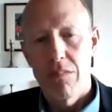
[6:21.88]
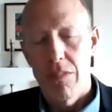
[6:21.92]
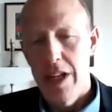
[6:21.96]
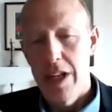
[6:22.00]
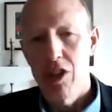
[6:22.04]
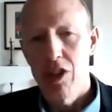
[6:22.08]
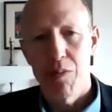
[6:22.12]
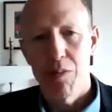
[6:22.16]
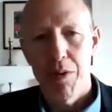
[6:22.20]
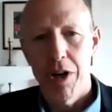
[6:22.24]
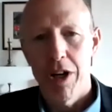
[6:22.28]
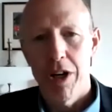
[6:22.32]

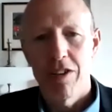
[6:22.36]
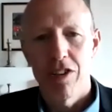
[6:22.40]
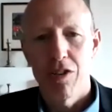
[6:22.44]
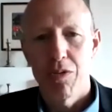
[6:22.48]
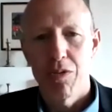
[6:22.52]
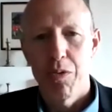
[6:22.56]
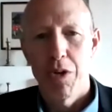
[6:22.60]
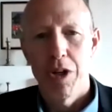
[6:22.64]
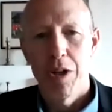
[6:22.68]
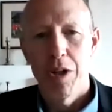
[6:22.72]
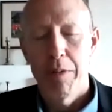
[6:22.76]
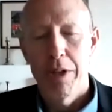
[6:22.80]

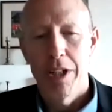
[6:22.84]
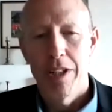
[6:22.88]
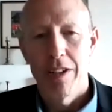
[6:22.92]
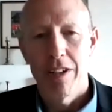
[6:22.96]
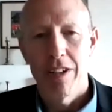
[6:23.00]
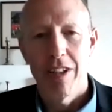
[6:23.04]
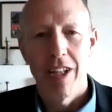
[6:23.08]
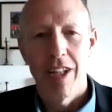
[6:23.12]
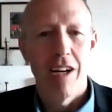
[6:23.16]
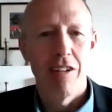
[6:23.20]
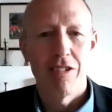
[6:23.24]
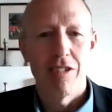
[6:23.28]
enterprises want to be in the
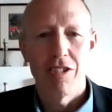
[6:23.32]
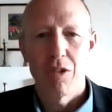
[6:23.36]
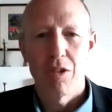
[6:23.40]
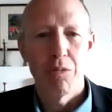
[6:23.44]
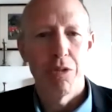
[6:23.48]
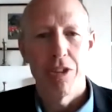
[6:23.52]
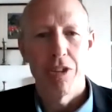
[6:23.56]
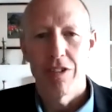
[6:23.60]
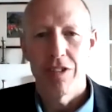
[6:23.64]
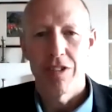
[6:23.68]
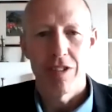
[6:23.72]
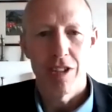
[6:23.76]
cloud, so
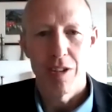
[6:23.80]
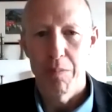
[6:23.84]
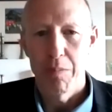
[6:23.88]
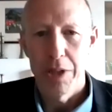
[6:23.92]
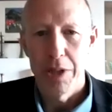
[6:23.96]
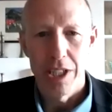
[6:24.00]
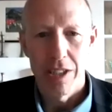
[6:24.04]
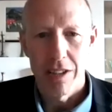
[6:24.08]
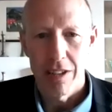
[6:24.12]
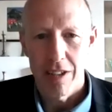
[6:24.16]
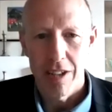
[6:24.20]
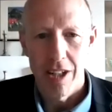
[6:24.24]
we're just going to
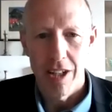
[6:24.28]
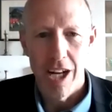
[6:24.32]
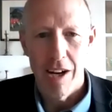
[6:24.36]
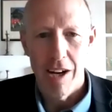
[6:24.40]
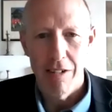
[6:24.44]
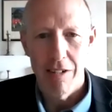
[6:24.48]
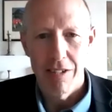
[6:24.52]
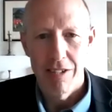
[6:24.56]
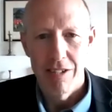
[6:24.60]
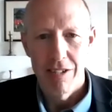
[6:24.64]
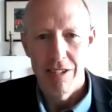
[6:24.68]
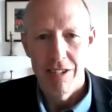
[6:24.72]
be in the
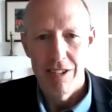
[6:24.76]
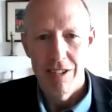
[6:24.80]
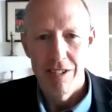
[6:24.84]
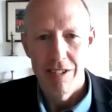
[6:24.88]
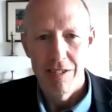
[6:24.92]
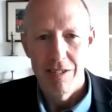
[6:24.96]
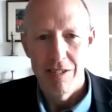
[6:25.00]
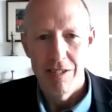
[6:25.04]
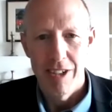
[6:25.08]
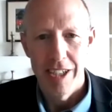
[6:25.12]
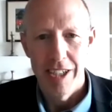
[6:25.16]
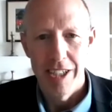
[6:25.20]
cloud,
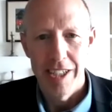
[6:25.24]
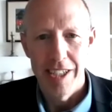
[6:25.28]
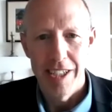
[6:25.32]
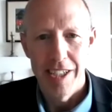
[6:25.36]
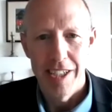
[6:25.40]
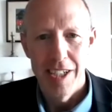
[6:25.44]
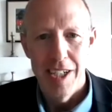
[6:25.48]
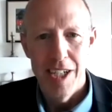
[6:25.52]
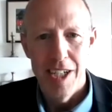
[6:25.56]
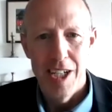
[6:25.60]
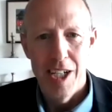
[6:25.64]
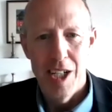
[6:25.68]
right?
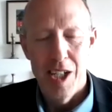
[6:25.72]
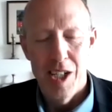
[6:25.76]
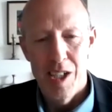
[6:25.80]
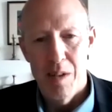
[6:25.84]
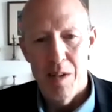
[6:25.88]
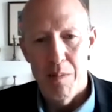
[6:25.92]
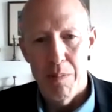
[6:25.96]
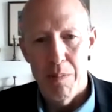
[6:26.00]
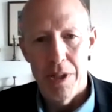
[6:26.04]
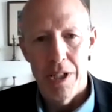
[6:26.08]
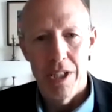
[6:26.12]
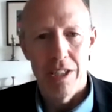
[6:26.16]

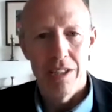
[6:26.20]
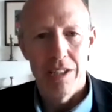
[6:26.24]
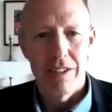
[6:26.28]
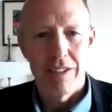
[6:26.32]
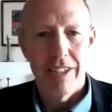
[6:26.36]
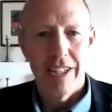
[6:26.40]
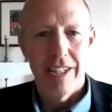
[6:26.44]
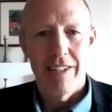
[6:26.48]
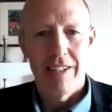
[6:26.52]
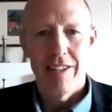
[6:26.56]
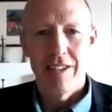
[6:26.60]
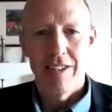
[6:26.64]

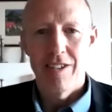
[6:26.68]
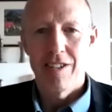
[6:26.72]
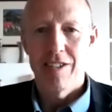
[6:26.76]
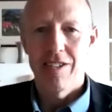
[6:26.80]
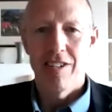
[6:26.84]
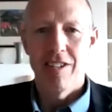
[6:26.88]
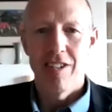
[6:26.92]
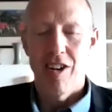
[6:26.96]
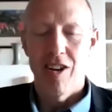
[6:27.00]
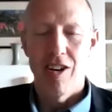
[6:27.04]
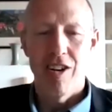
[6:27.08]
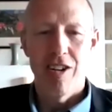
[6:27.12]
But then there's
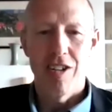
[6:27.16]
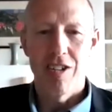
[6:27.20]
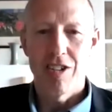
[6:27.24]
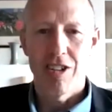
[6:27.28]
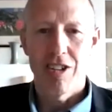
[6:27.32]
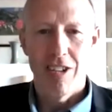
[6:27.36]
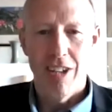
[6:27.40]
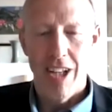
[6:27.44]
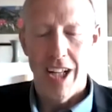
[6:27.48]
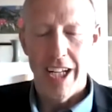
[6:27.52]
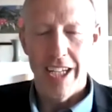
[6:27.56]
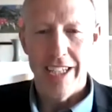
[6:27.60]
a large
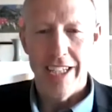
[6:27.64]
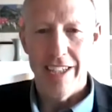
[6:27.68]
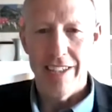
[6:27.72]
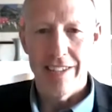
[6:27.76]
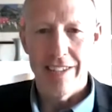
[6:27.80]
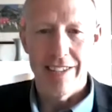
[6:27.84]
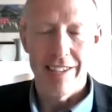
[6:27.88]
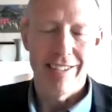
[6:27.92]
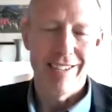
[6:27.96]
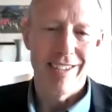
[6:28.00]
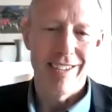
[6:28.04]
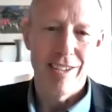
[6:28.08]

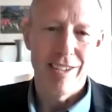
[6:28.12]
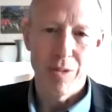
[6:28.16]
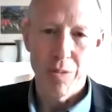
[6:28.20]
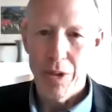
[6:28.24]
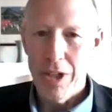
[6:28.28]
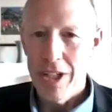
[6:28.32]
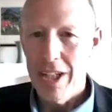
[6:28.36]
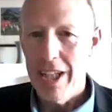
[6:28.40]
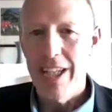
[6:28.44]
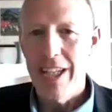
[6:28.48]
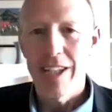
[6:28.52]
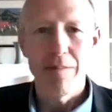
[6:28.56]
client that says,
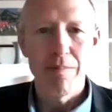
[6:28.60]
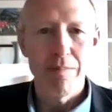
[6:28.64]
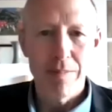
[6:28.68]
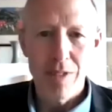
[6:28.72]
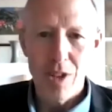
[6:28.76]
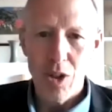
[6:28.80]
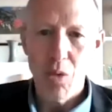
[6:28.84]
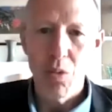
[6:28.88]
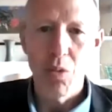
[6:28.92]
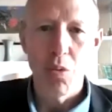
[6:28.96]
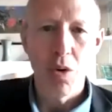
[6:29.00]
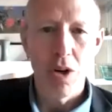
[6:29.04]
well, I
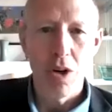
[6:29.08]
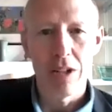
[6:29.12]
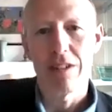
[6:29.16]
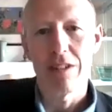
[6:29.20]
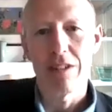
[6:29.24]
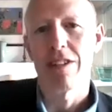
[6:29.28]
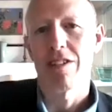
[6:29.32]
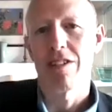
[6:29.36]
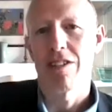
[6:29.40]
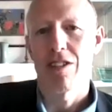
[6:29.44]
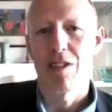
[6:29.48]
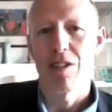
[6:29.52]
don't
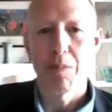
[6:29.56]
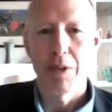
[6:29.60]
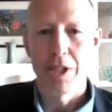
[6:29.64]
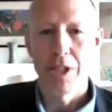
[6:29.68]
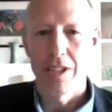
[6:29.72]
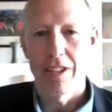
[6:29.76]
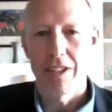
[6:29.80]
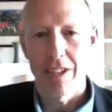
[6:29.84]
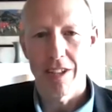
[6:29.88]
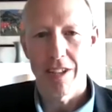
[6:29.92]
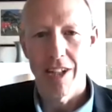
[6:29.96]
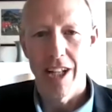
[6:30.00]
want this to be
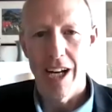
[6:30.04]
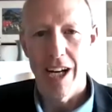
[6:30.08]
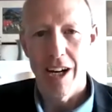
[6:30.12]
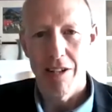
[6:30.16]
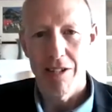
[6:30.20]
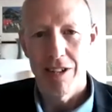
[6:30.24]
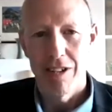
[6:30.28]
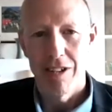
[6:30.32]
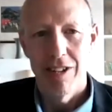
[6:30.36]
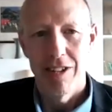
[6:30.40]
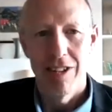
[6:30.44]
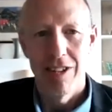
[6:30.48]
in the cloud.
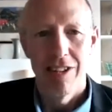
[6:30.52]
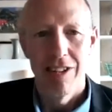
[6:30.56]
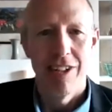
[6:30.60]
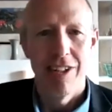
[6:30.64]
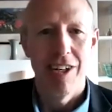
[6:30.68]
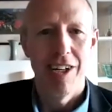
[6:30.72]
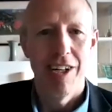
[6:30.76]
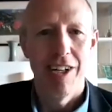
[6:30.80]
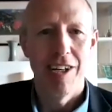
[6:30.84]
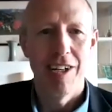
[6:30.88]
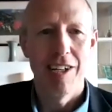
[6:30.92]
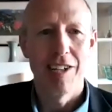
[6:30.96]

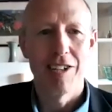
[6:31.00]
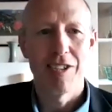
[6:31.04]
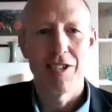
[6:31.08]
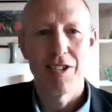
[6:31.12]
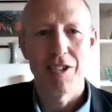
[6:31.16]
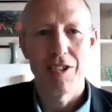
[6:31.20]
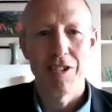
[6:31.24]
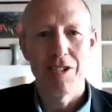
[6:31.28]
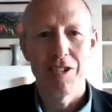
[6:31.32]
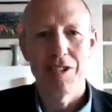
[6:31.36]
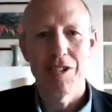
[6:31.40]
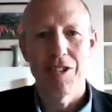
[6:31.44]

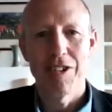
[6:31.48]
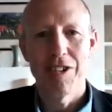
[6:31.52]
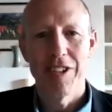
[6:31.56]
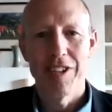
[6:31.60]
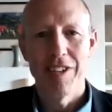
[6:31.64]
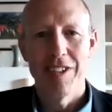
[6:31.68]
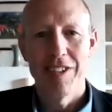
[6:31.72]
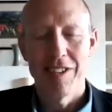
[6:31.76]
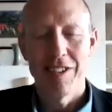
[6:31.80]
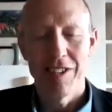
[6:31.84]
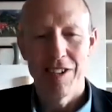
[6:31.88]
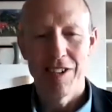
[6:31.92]
So
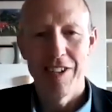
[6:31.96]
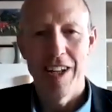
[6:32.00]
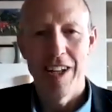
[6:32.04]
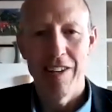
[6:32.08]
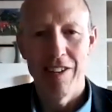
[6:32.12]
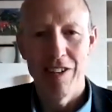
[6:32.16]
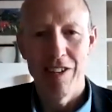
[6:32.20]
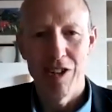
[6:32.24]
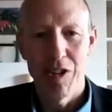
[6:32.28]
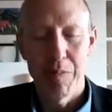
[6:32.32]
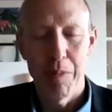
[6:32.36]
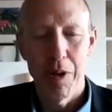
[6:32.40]
now
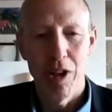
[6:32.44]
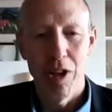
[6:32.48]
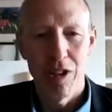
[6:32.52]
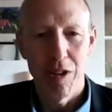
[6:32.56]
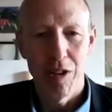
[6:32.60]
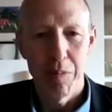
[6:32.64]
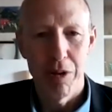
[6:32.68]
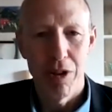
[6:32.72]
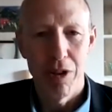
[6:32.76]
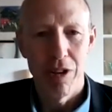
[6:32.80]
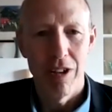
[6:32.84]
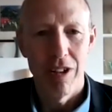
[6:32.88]
there's
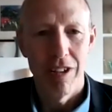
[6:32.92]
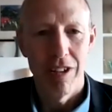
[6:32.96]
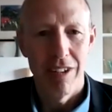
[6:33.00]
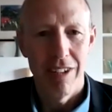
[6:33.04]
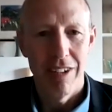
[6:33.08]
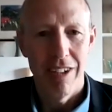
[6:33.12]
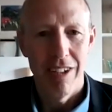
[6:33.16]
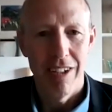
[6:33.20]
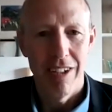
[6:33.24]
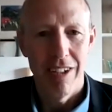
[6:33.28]
multiple.